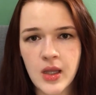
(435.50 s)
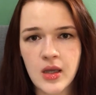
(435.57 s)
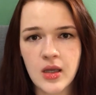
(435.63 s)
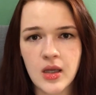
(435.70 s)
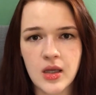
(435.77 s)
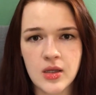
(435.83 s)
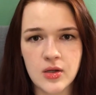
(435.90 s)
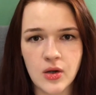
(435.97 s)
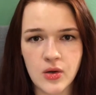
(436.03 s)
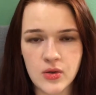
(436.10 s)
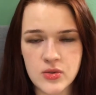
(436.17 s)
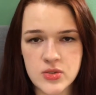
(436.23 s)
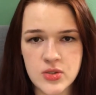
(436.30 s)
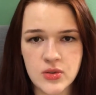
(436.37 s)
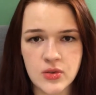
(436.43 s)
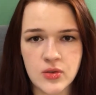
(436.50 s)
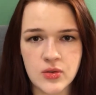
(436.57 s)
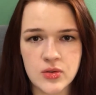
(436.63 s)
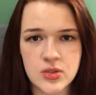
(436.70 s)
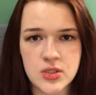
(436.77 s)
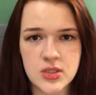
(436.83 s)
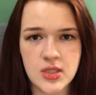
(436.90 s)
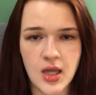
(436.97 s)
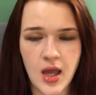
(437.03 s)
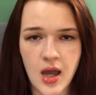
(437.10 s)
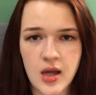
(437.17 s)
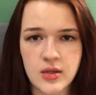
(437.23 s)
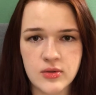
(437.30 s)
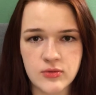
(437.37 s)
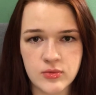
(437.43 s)
And also, just the
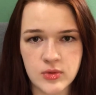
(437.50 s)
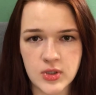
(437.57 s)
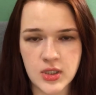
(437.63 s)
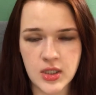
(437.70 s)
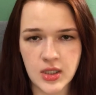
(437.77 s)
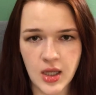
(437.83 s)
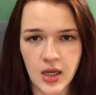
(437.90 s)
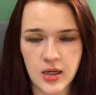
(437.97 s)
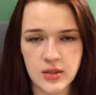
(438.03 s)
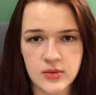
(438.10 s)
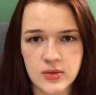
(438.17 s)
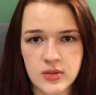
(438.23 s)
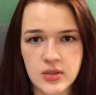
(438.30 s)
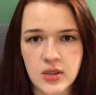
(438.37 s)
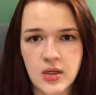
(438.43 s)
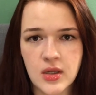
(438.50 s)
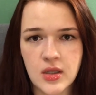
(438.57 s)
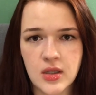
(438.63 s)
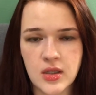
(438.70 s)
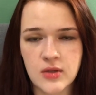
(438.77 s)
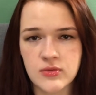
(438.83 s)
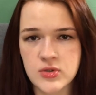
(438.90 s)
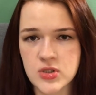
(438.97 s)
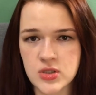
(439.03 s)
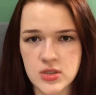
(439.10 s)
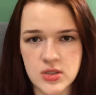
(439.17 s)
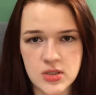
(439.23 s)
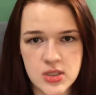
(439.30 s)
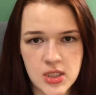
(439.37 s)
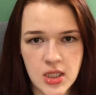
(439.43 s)
act of working out, even just
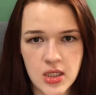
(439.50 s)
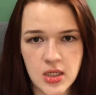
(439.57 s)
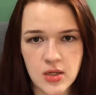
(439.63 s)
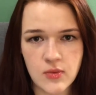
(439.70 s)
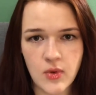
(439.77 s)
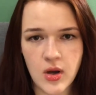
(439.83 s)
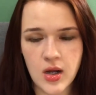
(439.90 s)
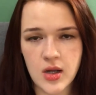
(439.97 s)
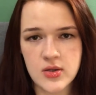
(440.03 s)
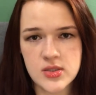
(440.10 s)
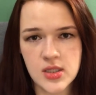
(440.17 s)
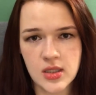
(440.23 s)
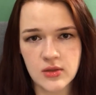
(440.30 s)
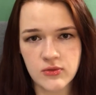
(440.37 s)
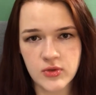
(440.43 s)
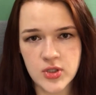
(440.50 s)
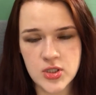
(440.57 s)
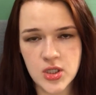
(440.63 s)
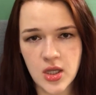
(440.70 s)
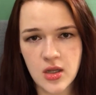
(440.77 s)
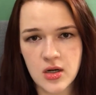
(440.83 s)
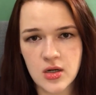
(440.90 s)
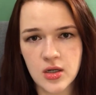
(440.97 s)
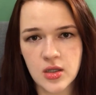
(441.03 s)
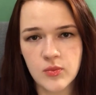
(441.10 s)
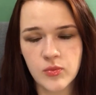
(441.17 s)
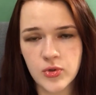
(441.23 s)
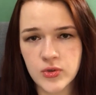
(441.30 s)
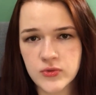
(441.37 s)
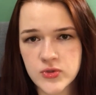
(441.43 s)
taking a walk outside in the fresh air,
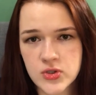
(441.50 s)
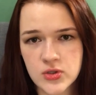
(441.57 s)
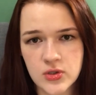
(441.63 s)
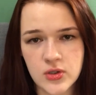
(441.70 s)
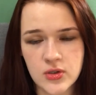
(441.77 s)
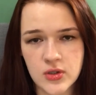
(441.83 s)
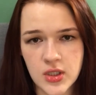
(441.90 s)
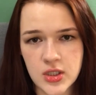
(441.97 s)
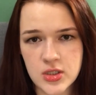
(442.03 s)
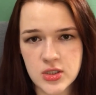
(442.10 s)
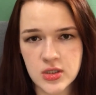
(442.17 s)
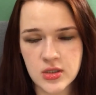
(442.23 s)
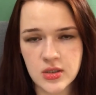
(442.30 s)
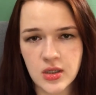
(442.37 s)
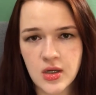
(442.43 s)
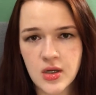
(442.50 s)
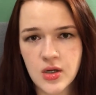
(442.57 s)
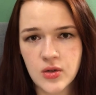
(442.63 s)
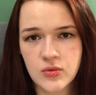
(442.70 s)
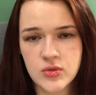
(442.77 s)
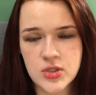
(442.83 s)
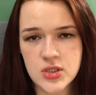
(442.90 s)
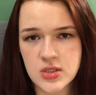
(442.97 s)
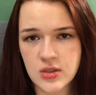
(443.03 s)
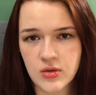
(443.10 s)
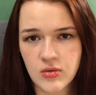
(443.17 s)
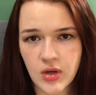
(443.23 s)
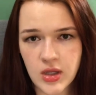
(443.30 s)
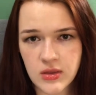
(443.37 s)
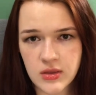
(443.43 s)
improves circulation, which is a
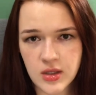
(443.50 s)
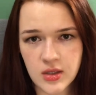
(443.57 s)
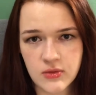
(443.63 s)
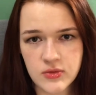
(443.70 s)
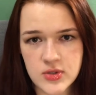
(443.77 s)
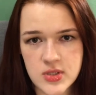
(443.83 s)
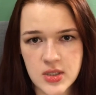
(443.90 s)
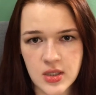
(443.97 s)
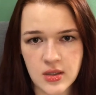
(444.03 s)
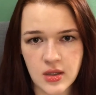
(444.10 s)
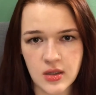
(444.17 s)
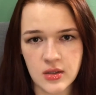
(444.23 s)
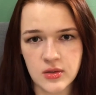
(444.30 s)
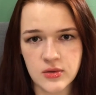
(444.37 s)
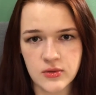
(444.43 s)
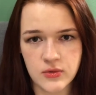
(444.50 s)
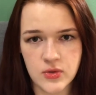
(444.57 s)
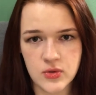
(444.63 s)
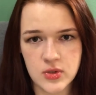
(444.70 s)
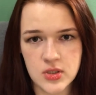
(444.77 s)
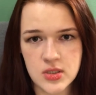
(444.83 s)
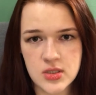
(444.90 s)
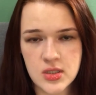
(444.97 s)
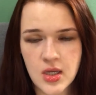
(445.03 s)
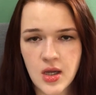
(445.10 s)
great thing for skin health, of course.